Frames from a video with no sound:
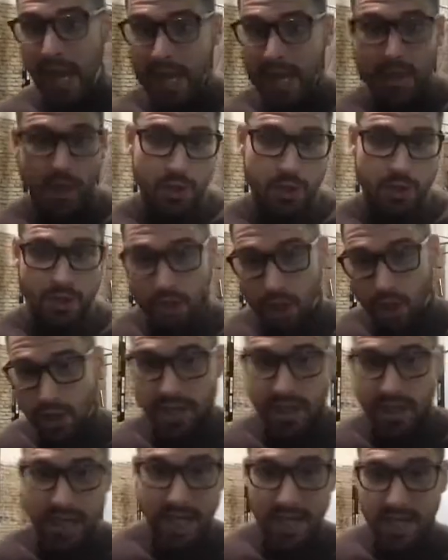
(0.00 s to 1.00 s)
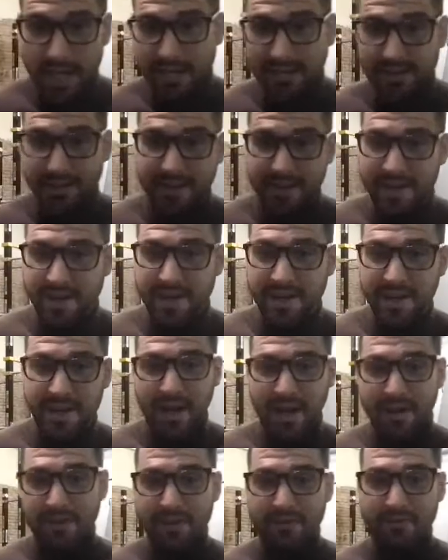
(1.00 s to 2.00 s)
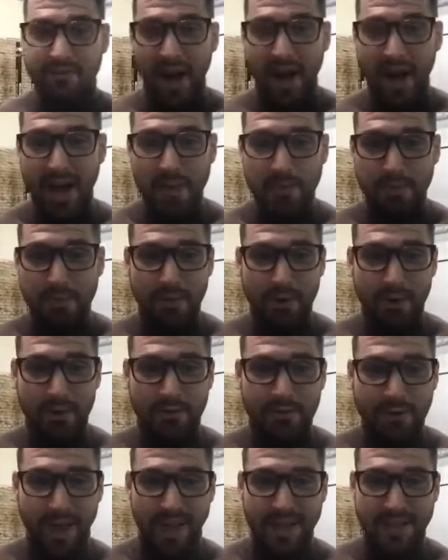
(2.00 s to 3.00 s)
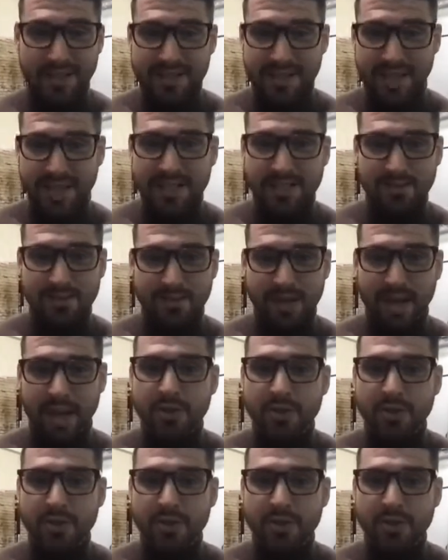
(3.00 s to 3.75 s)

You're not killing the vibe of calisthenics with that.